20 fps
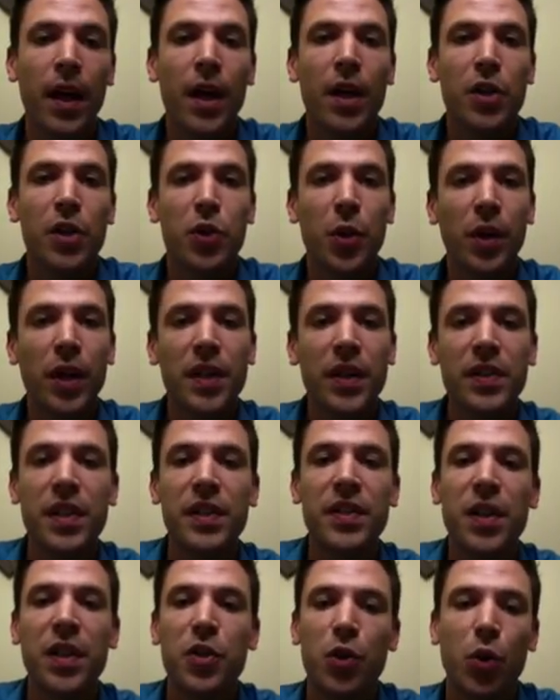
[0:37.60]
So our lesson
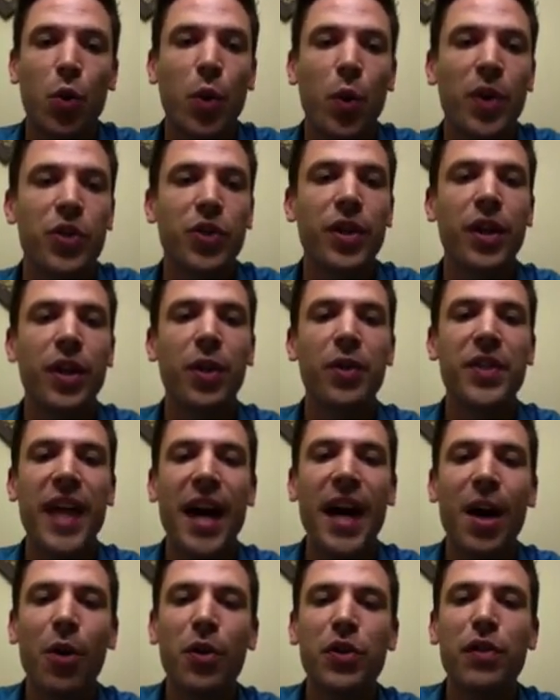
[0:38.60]
essential question here is,
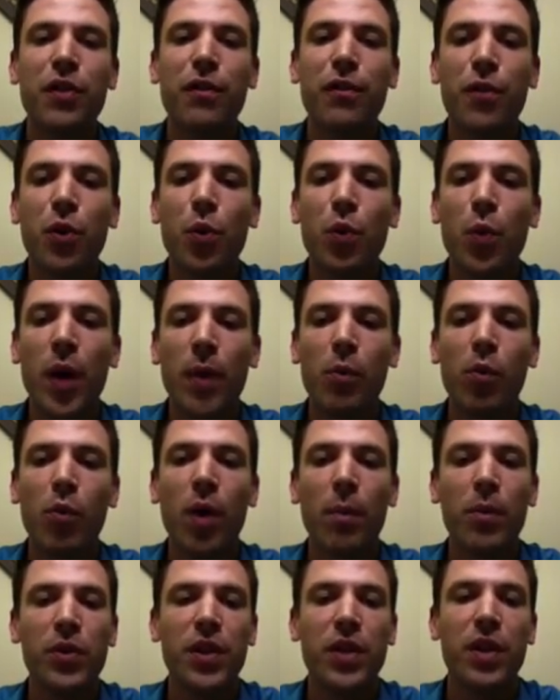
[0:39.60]
how does a food web
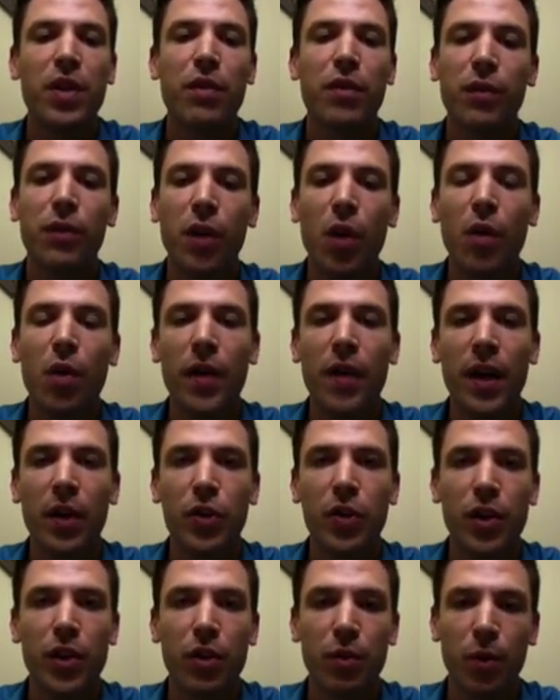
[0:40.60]
represent the flow of
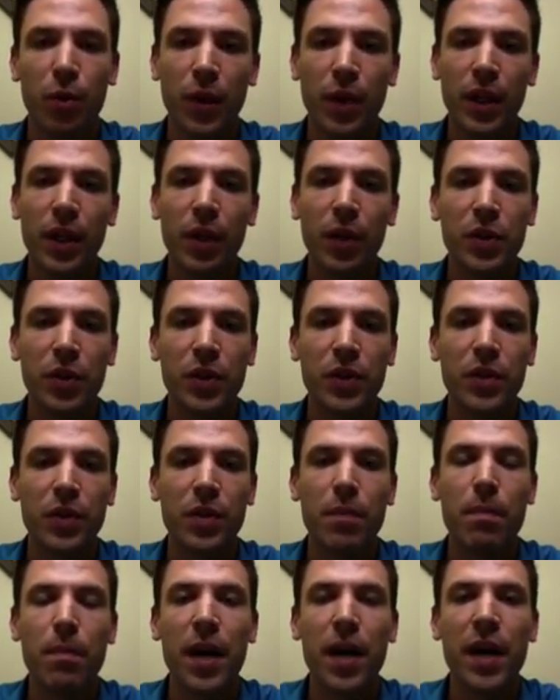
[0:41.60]
energy through an
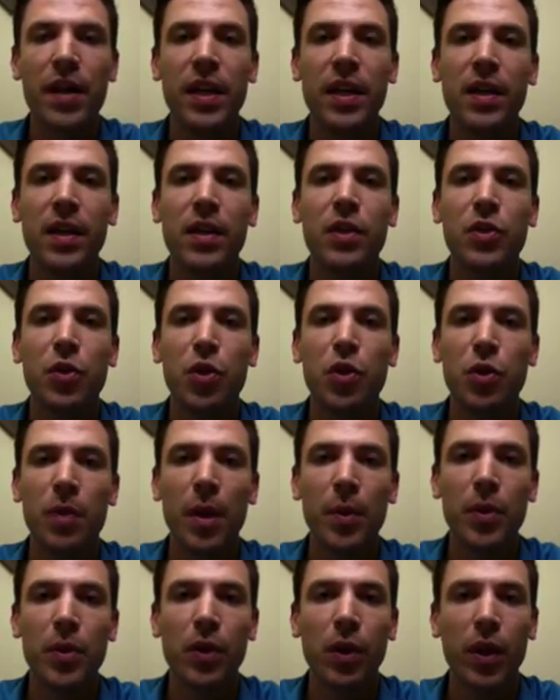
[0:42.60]
ecosystem? By the end of this, you should be
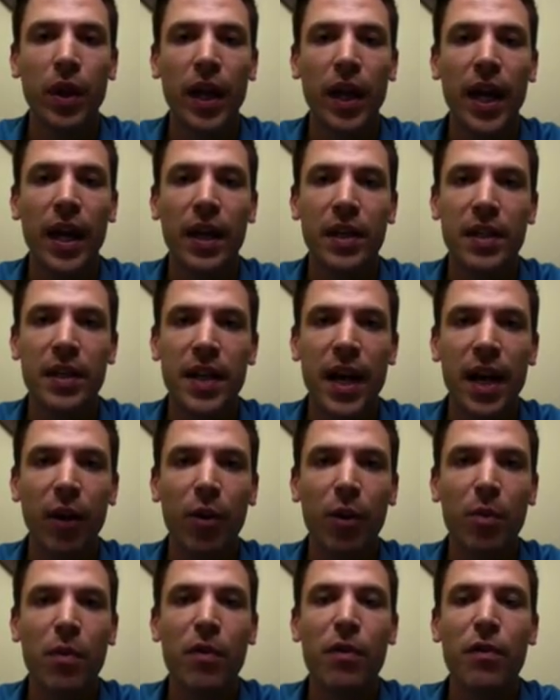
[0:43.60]
able to look at a
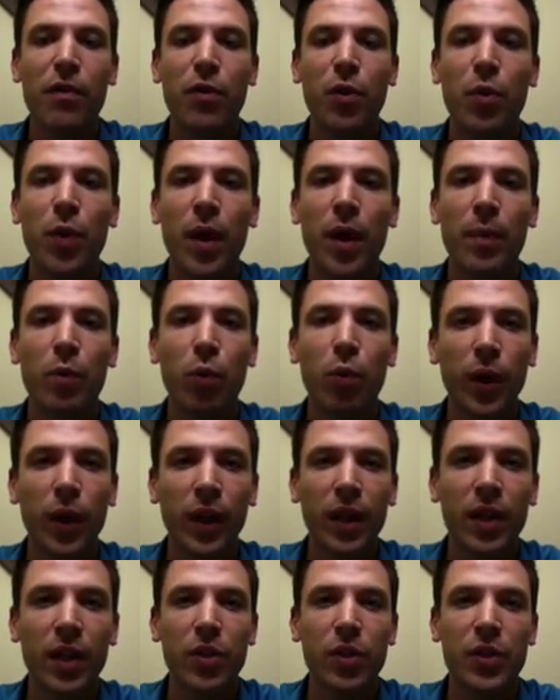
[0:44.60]
diagram of a food web,
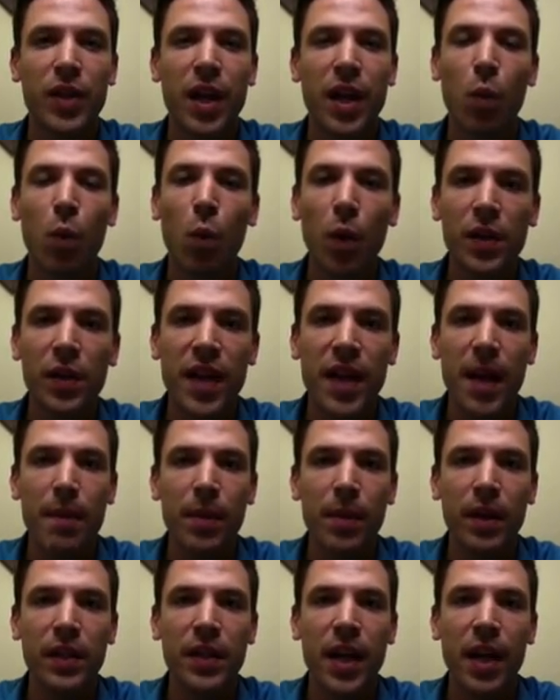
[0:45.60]
really understand what's
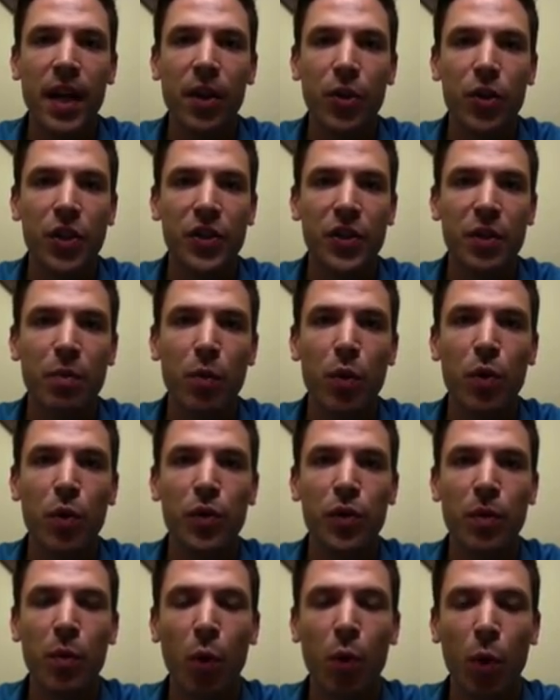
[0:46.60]
happening to energy as it moves
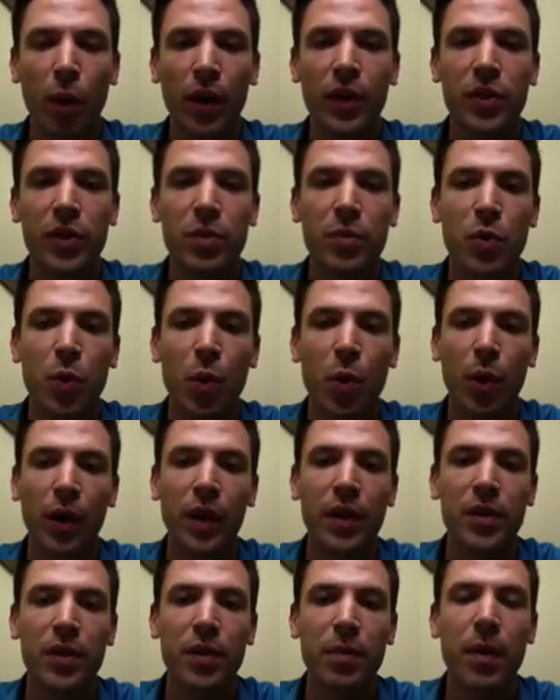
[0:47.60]
from organism to
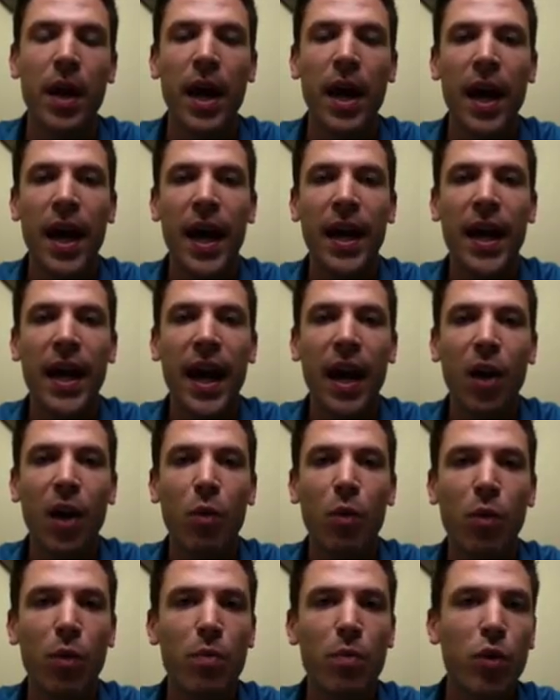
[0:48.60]
organism, and how
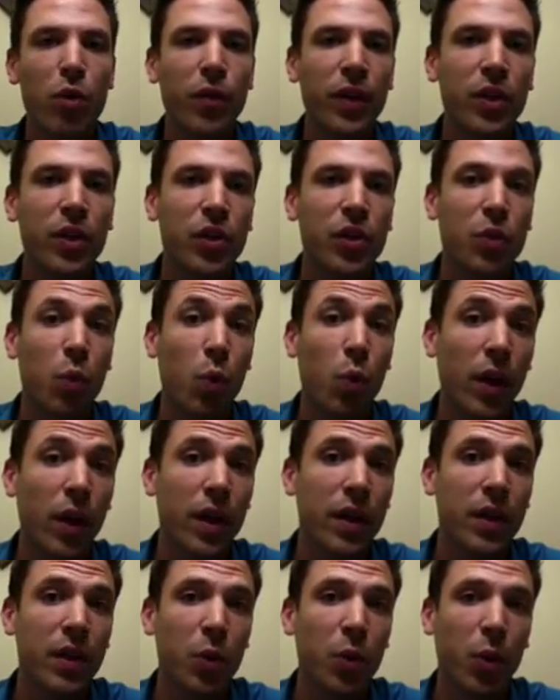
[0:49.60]
removing just one of
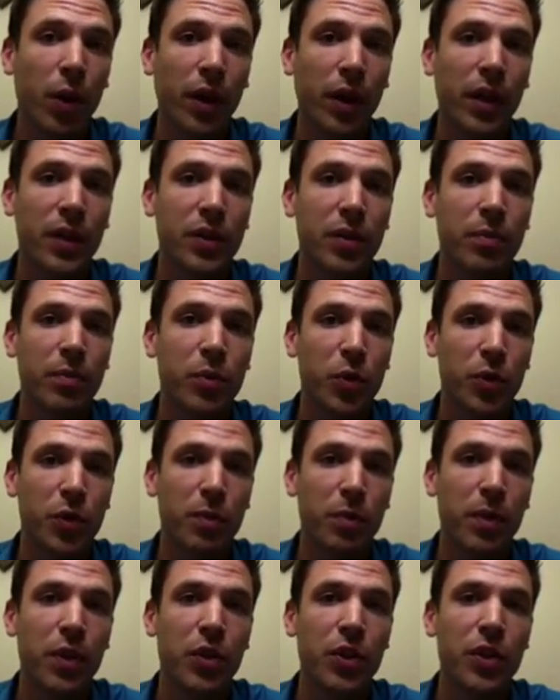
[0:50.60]
these organisms or
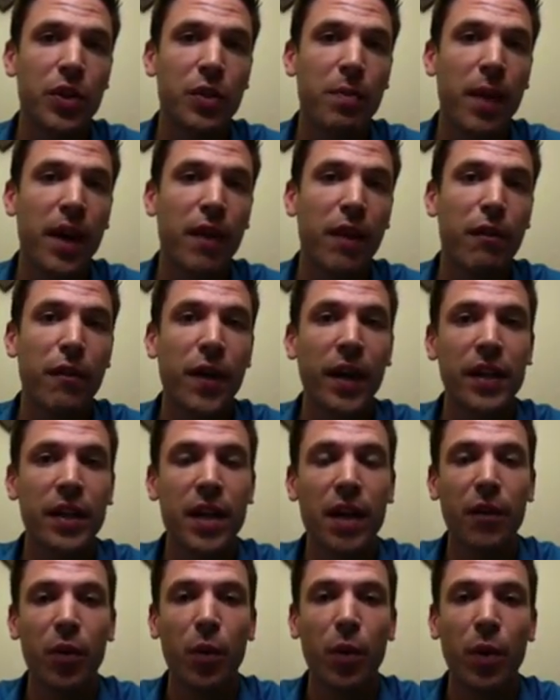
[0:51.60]
species might affect
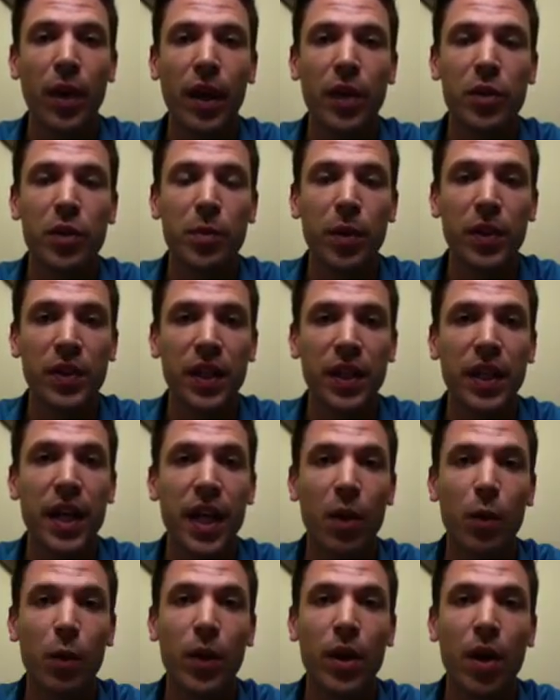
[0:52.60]
everyone else, because
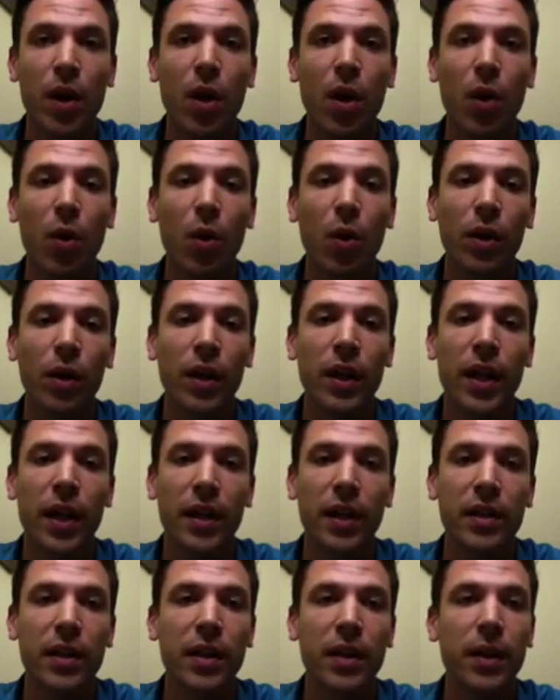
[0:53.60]
again, we are all
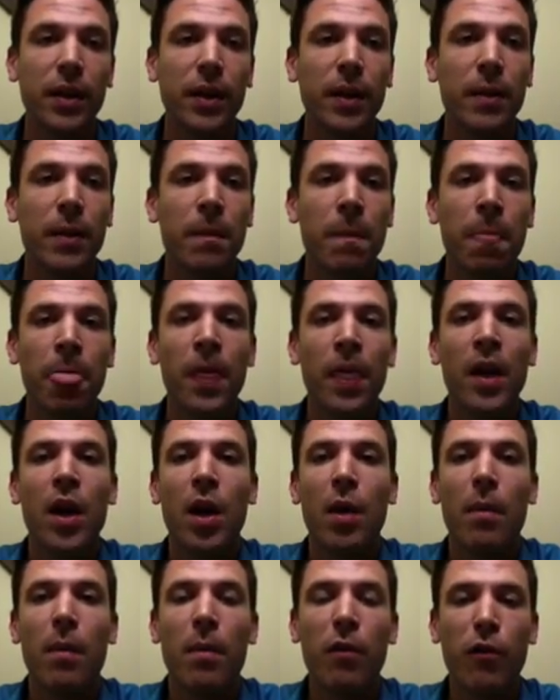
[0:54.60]
connected.
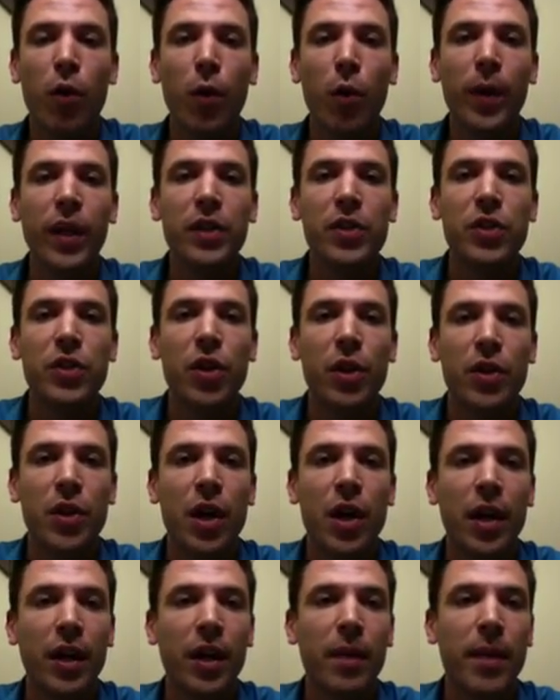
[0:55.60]
Before we can start
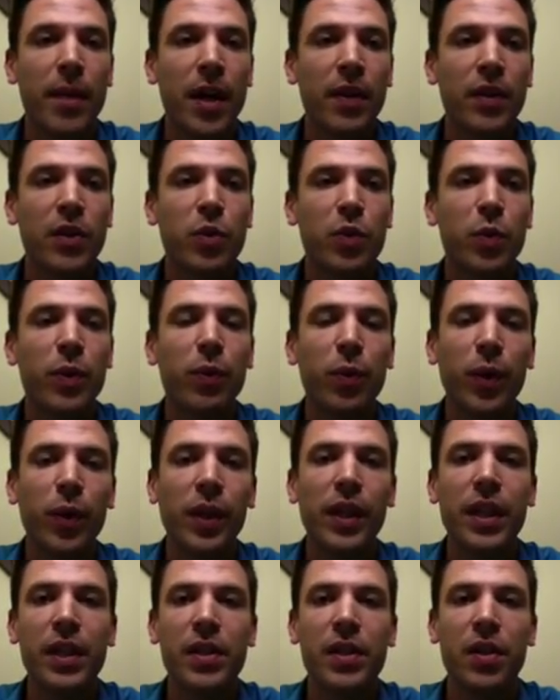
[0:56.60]
talking about this, we really
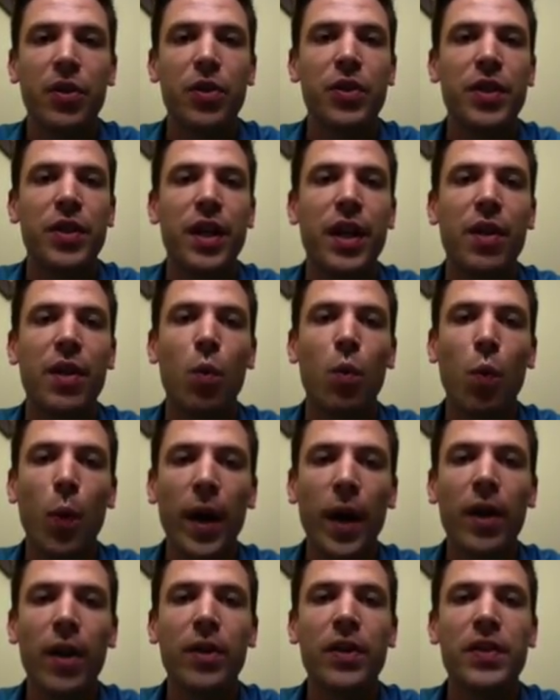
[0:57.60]
need to understand,
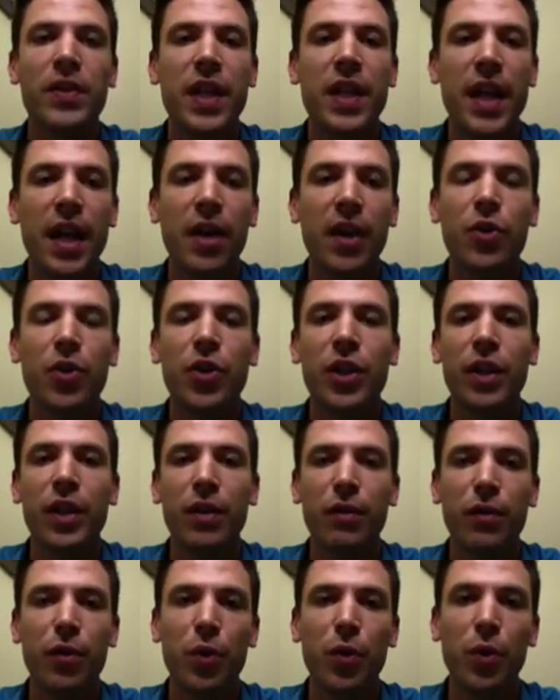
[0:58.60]
where does the energy in
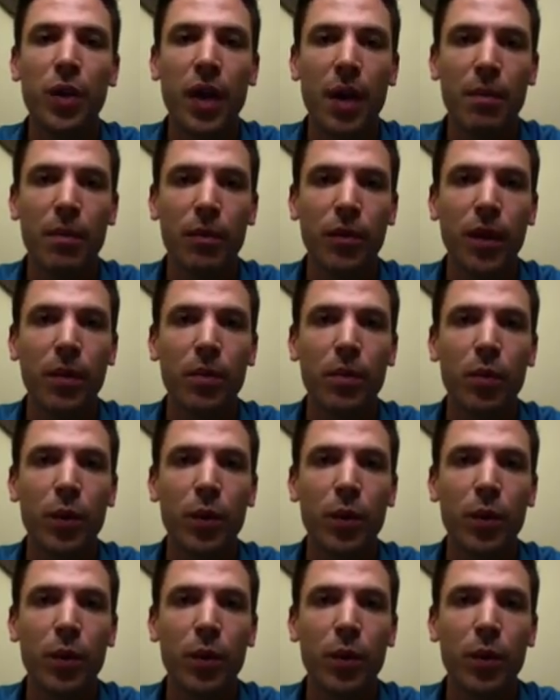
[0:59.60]
food come from?